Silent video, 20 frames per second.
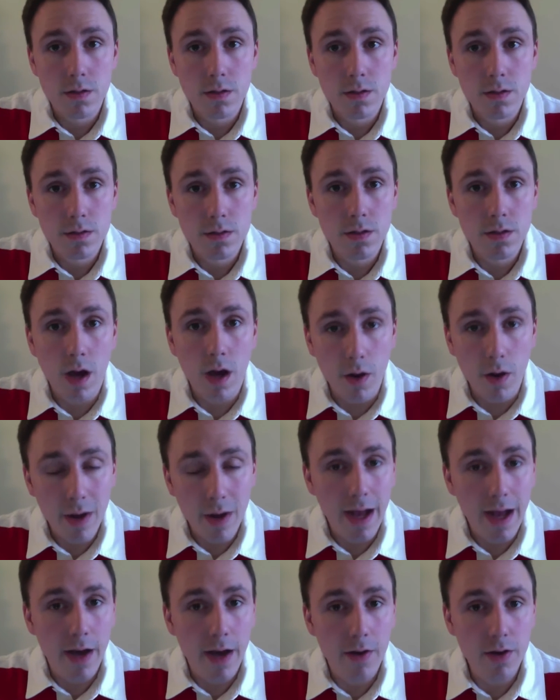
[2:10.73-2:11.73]
So,
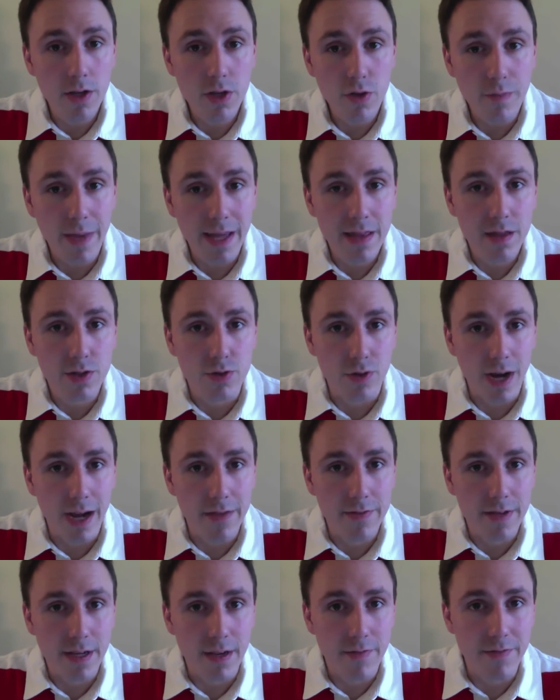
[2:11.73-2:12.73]
how can you make the
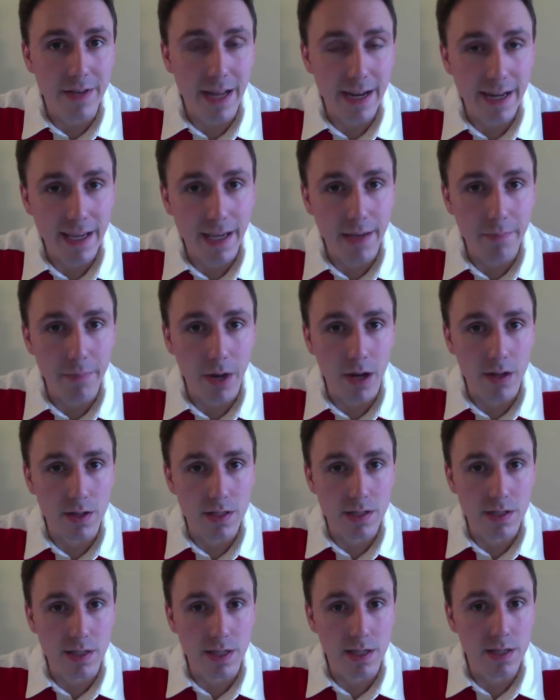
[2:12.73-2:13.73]
drafting of Netiquette
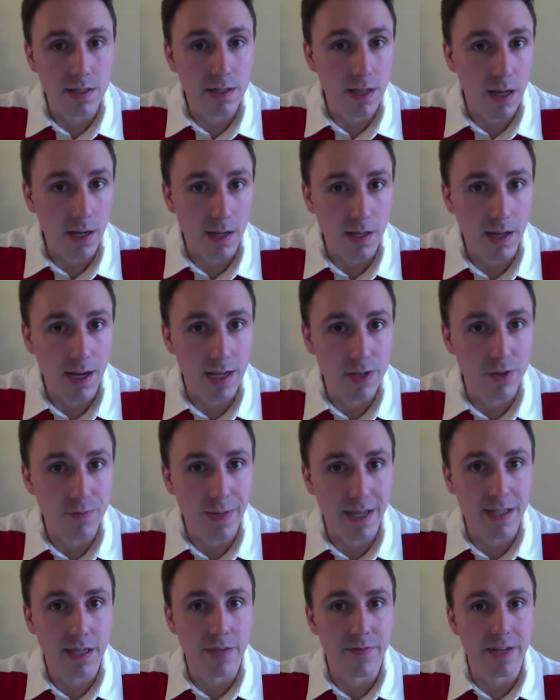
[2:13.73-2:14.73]
policies a classroom
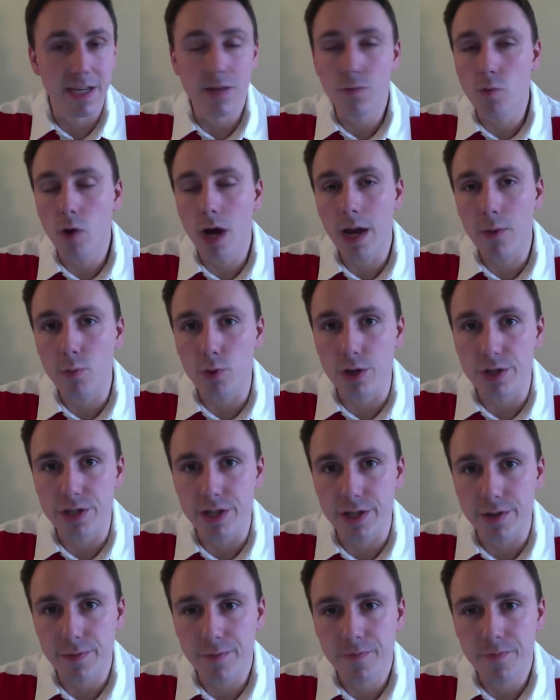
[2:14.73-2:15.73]
activity, and why would
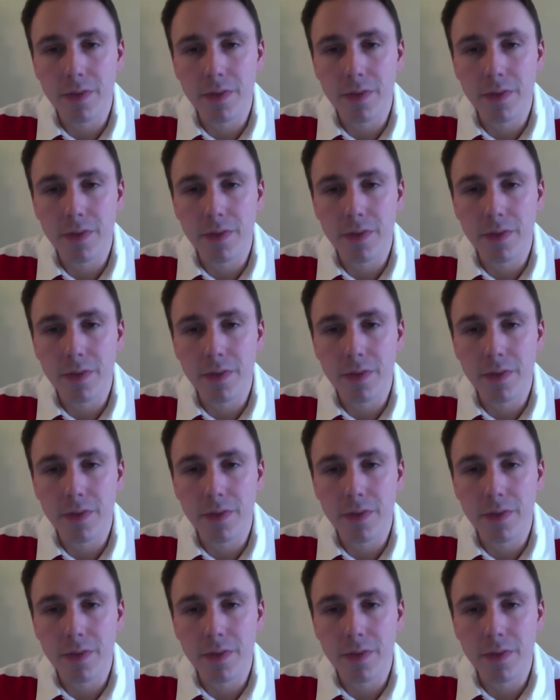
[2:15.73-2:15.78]
you?